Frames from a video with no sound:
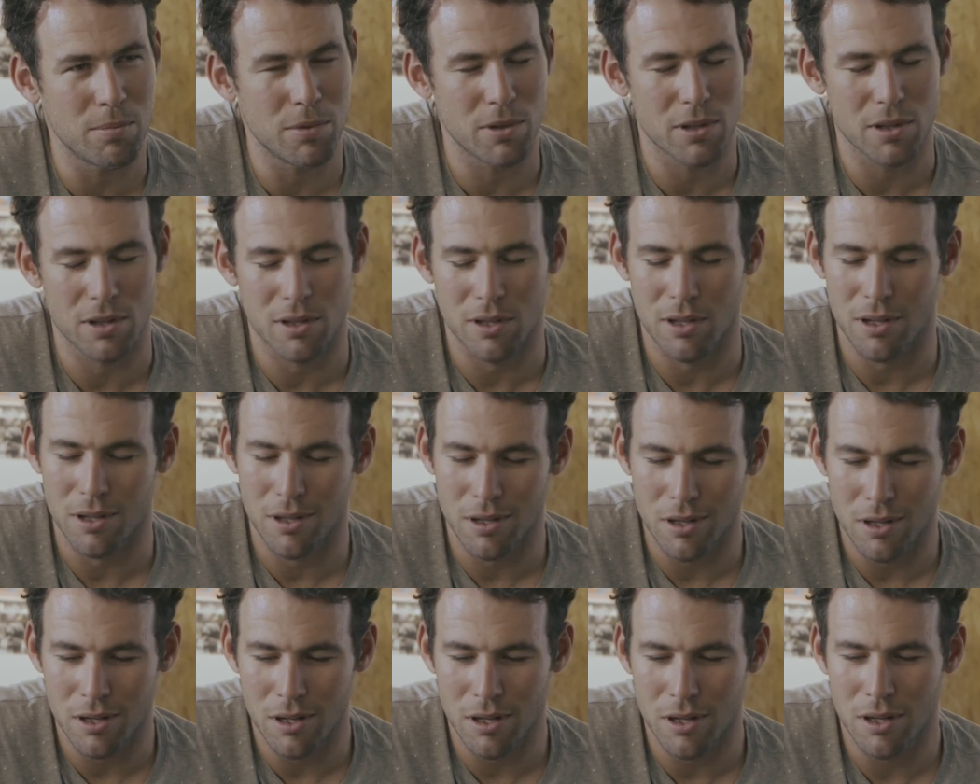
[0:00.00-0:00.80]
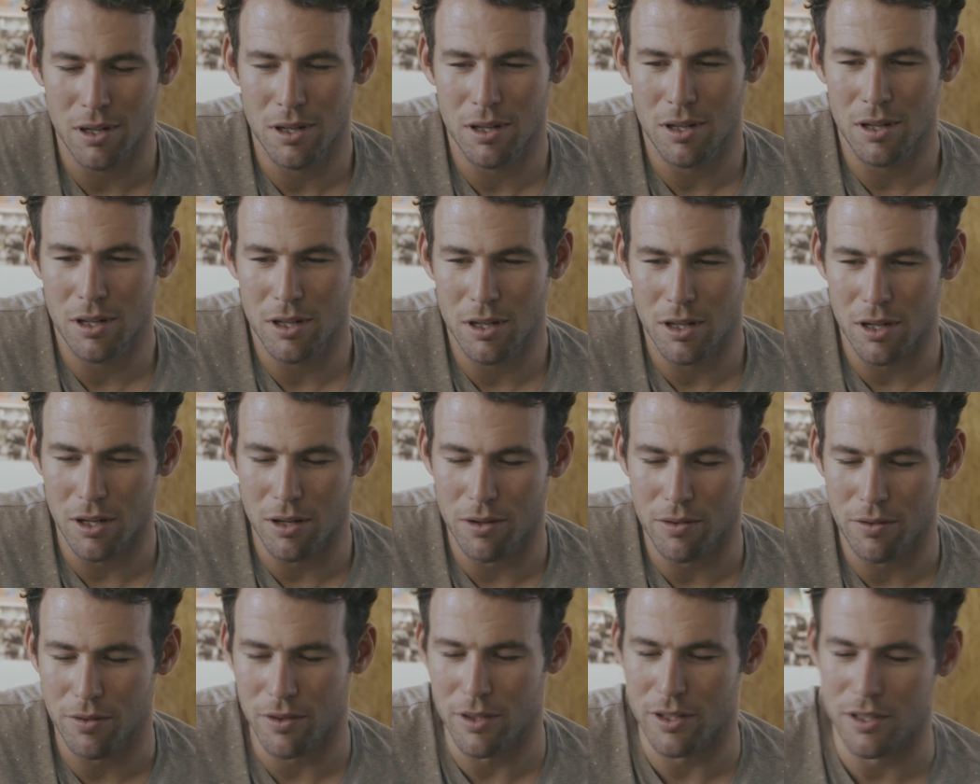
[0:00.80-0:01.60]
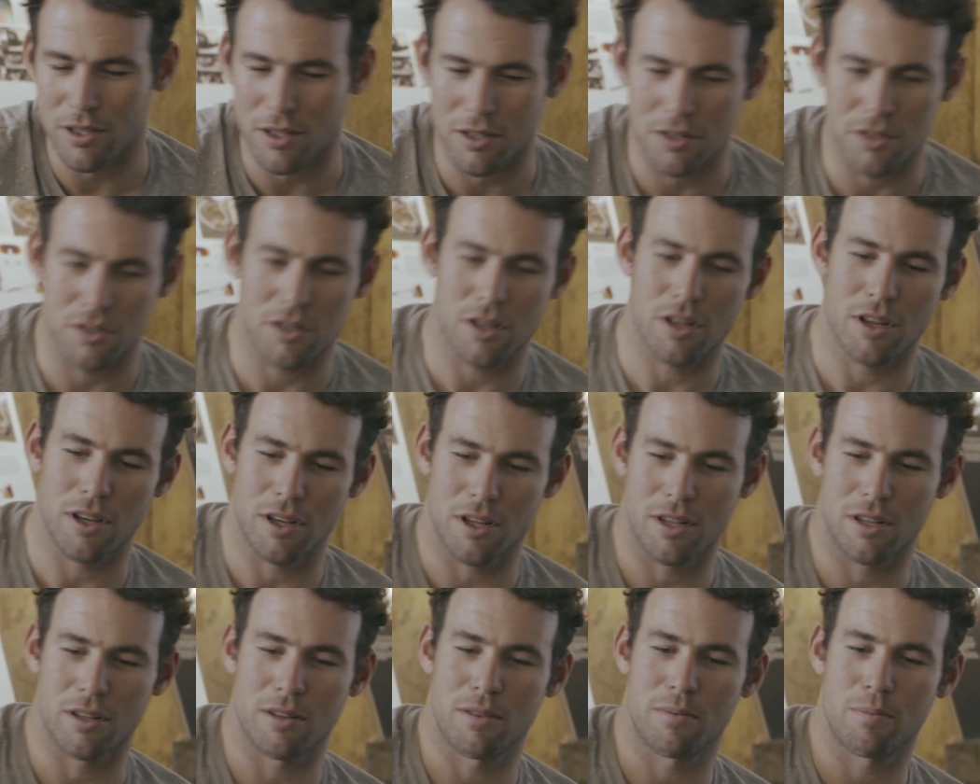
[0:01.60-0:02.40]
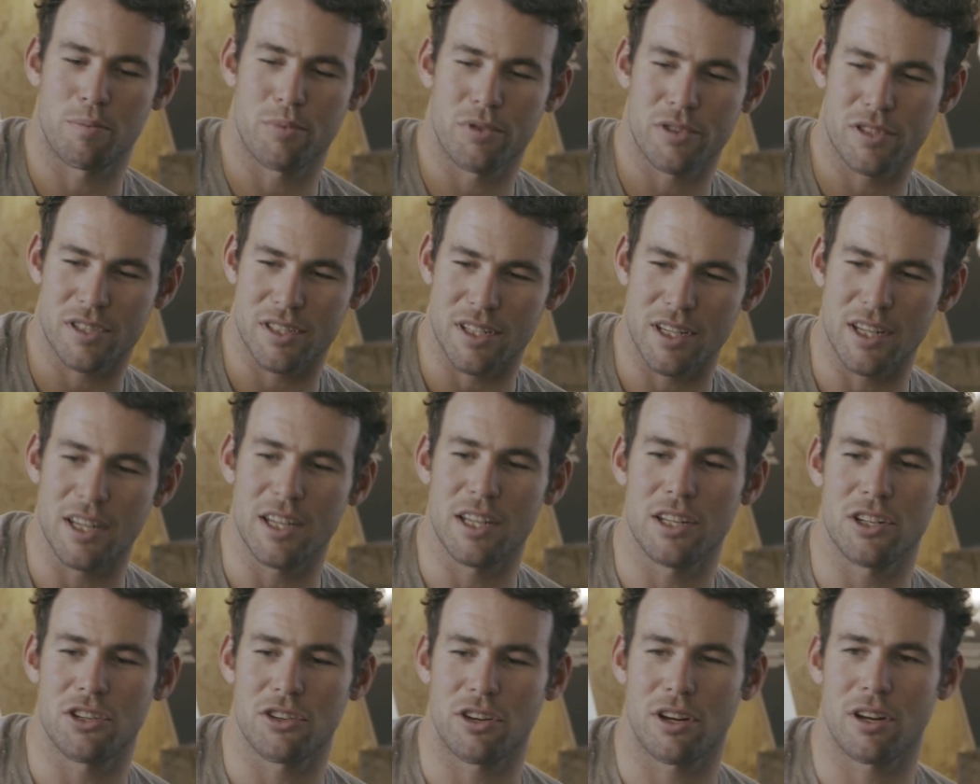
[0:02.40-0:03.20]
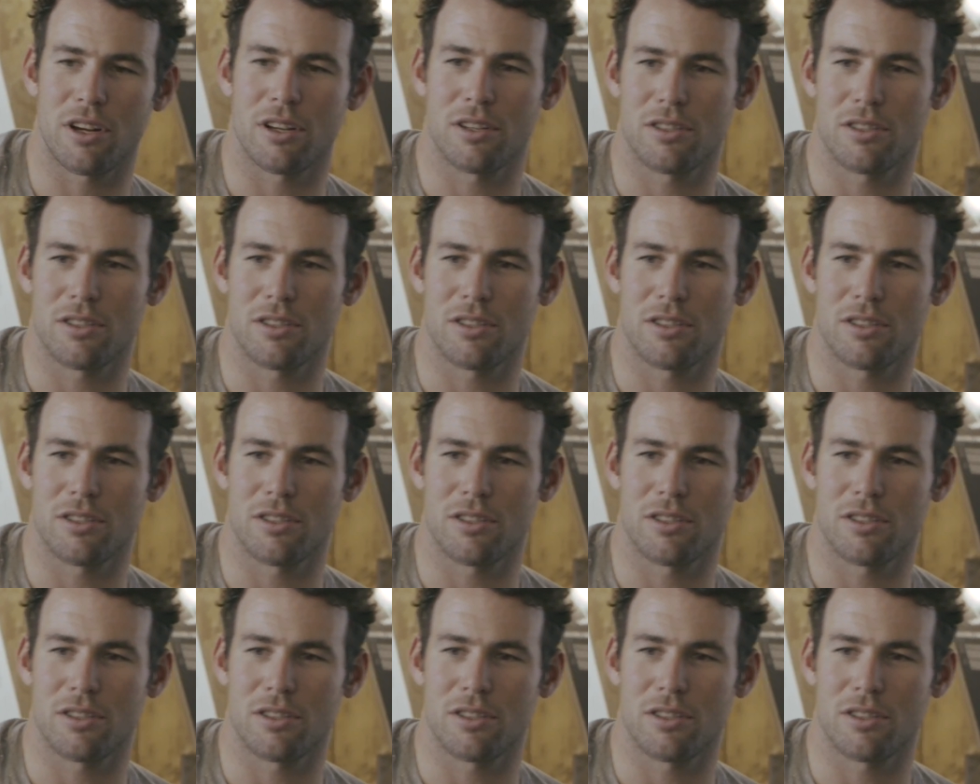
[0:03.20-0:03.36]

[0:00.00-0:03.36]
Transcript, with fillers: but you know, there's a certain procedure,